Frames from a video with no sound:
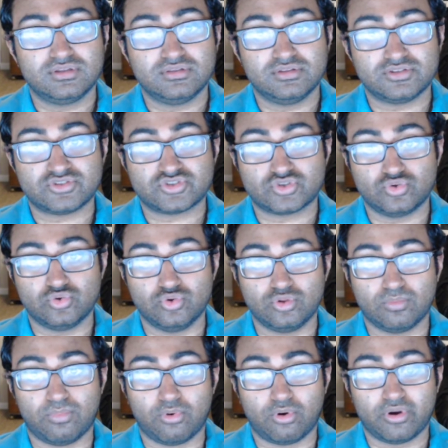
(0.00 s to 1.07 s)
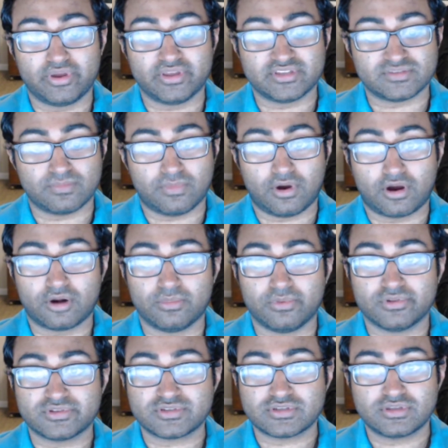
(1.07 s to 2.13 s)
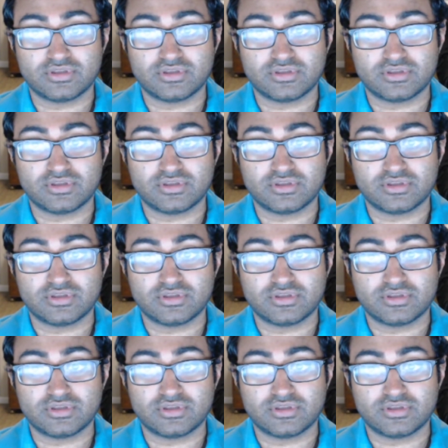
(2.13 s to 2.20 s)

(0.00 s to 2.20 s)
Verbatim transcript: the school boy his marbles,